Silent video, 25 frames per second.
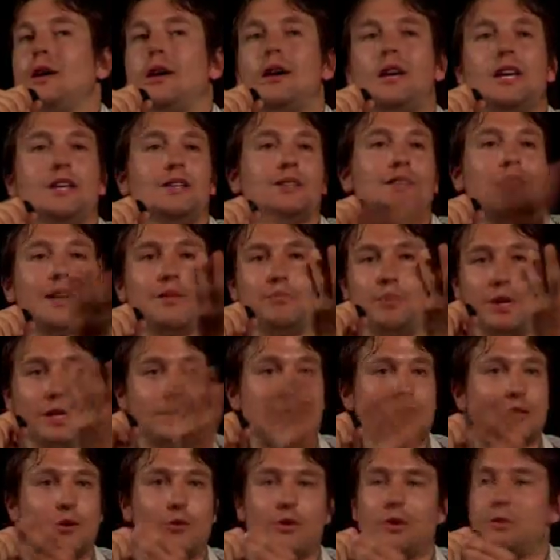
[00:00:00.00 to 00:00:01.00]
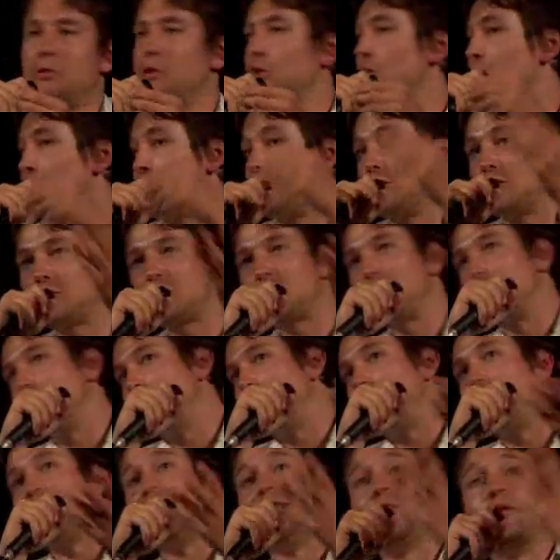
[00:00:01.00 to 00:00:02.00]
Is there bits that we wish we could shoot
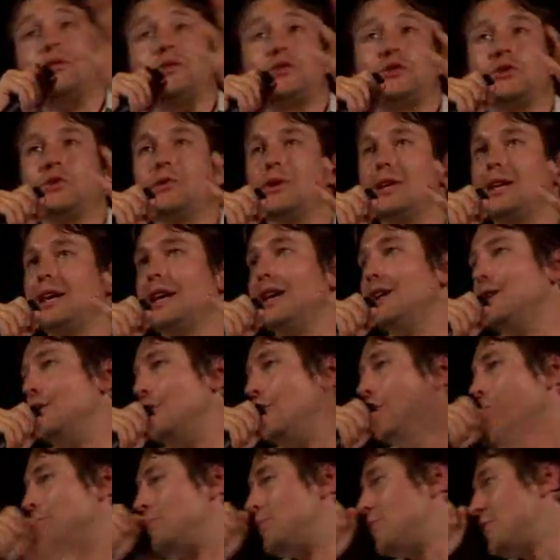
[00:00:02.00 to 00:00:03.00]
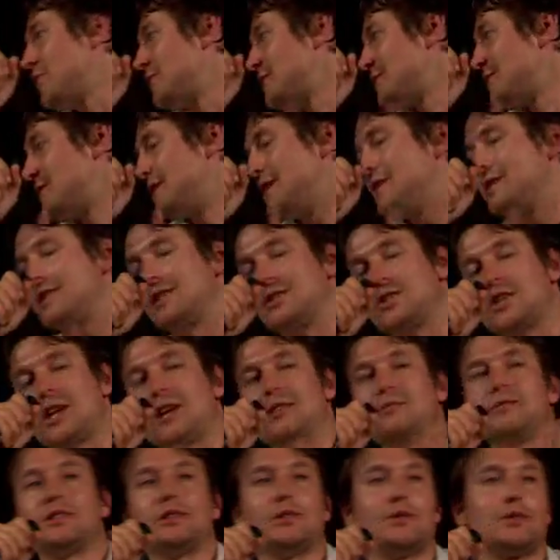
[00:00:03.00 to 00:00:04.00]
again or do again, or things that
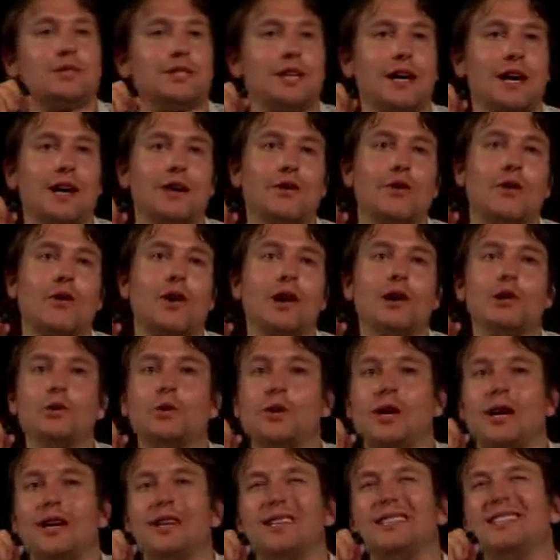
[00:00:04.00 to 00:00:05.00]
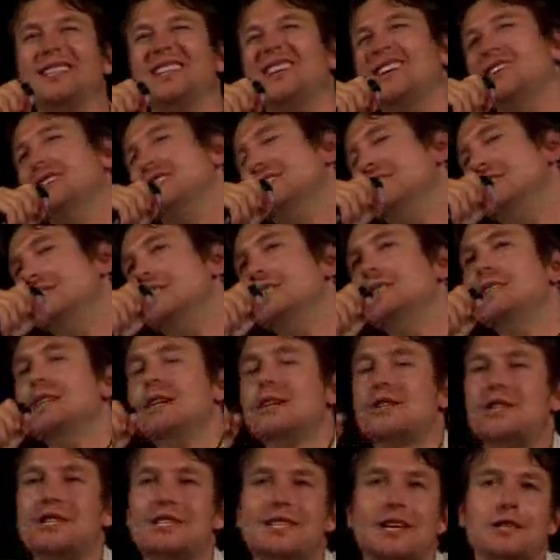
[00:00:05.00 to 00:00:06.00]
James looks at or I look at and go,
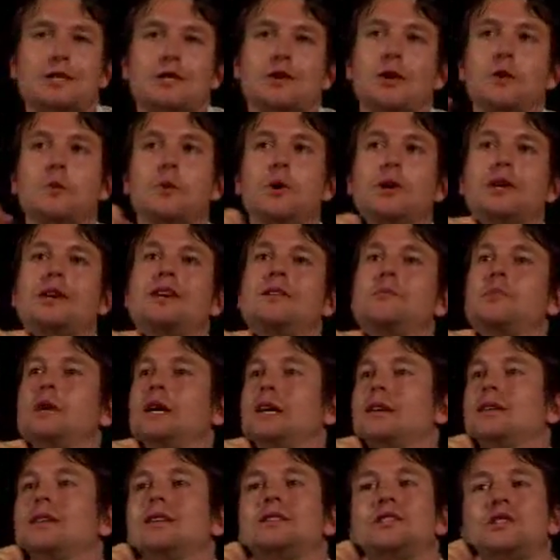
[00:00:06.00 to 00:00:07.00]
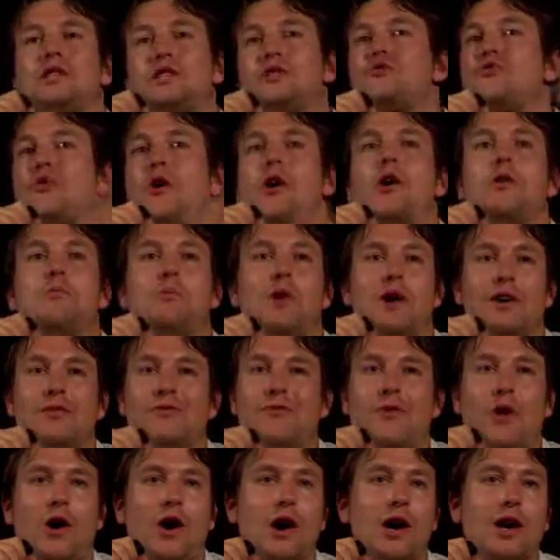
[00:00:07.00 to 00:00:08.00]
geez, that's not working, but it's just trial by
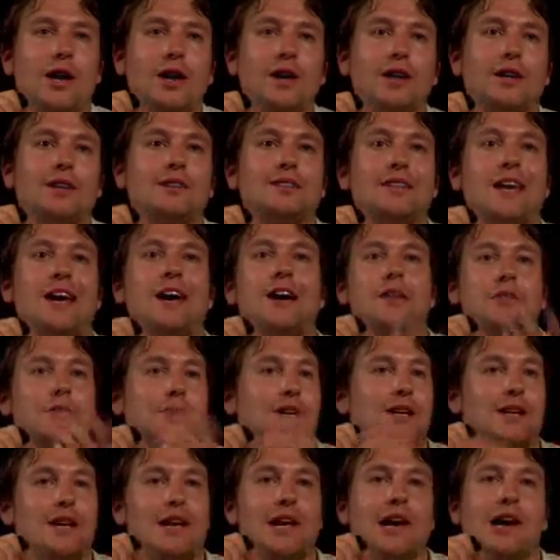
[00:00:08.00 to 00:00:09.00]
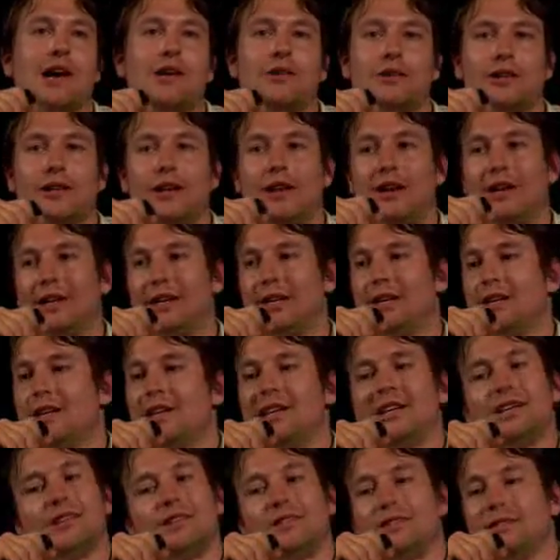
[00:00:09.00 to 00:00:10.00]
fire. Like, it's out there now and, like,
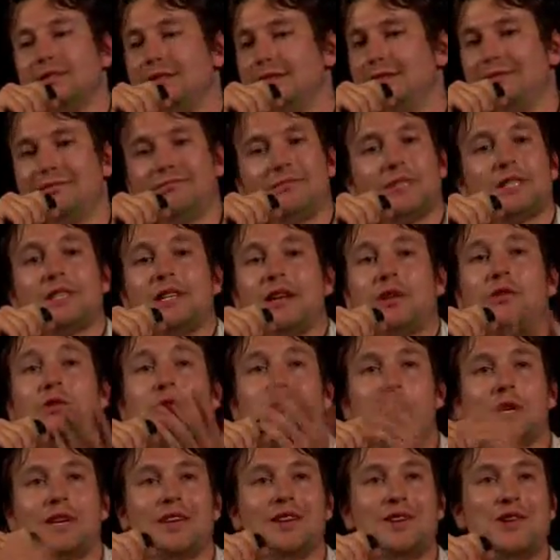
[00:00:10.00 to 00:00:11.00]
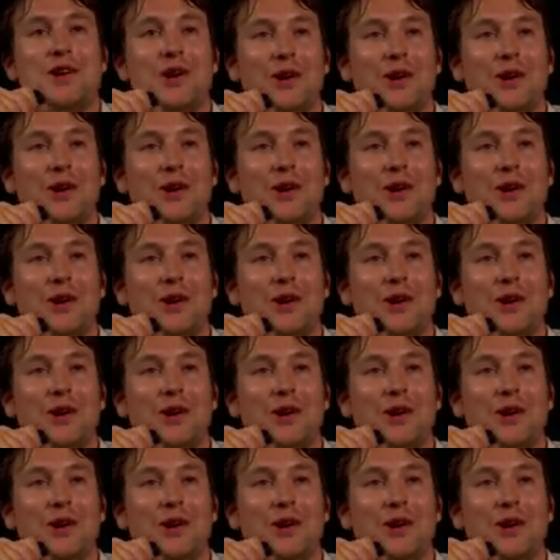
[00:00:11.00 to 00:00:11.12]
there's nothing we can do.